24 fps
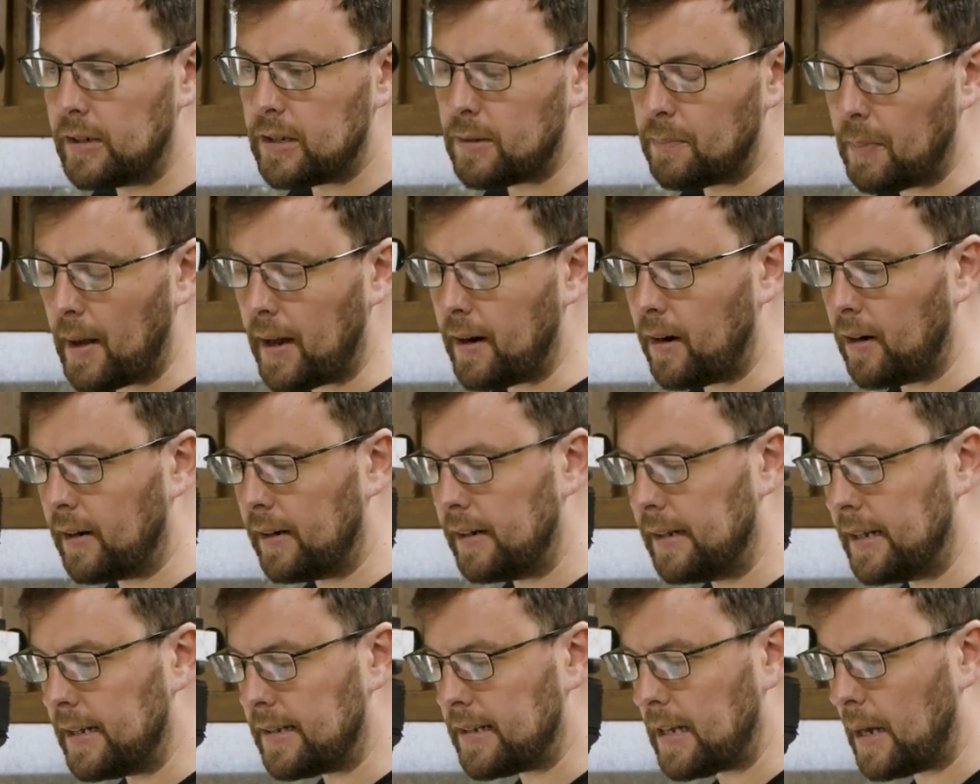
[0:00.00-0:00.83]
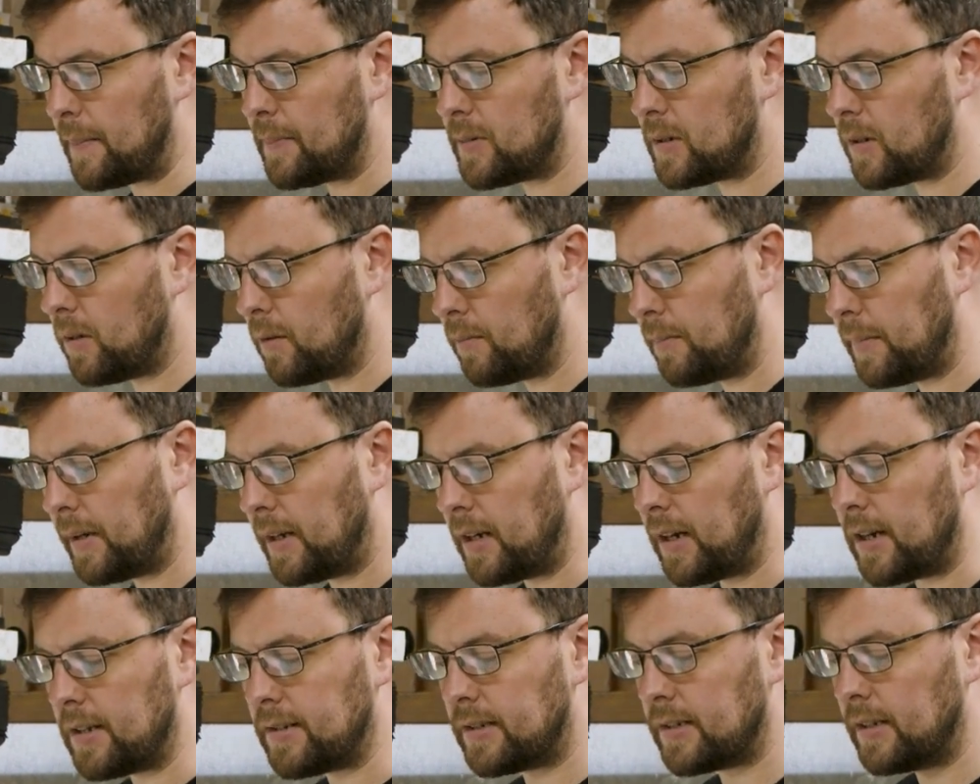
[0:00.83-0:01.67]
is better in this episode
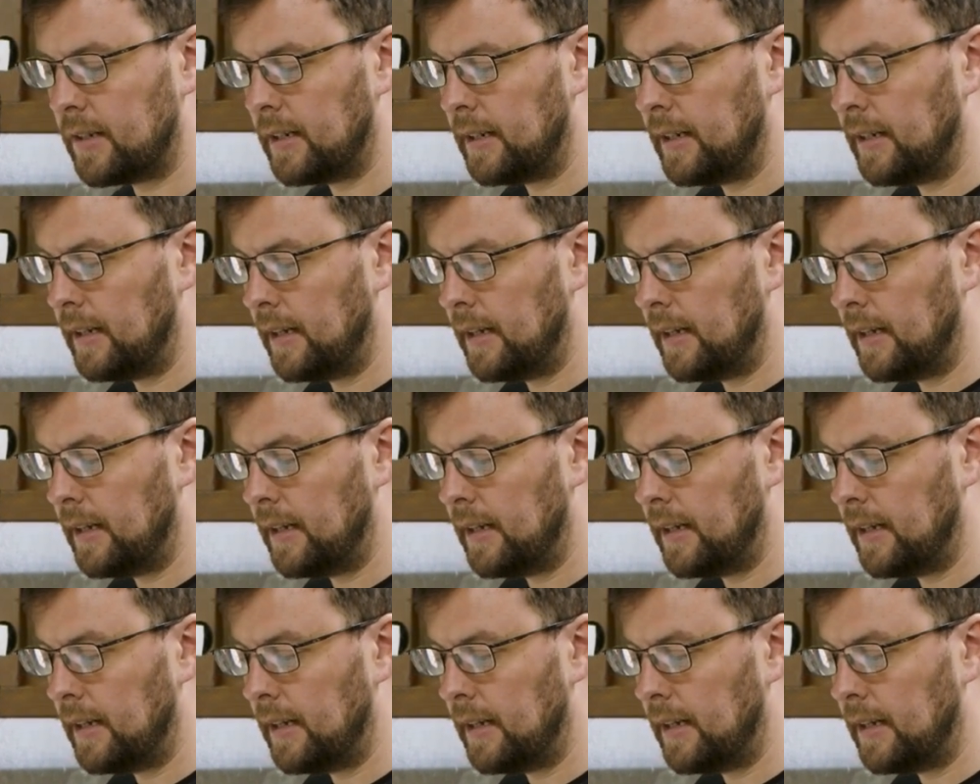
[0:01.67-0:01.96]
because